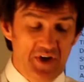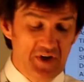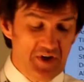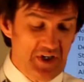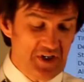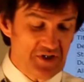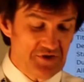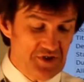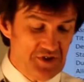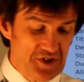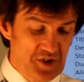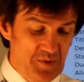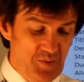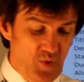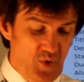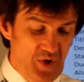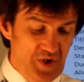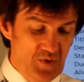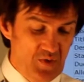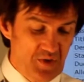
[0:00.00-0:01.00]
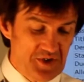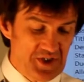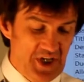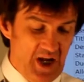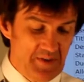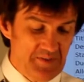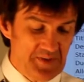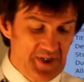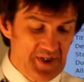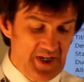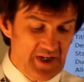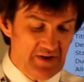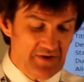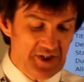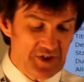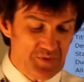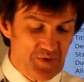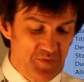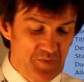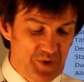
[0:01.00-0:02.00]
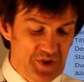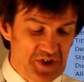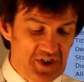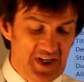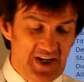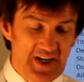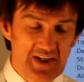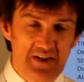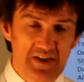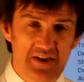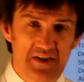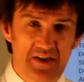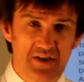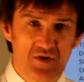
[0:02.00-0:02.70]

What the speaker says: it illustrates the point. What's happened here is we've protected,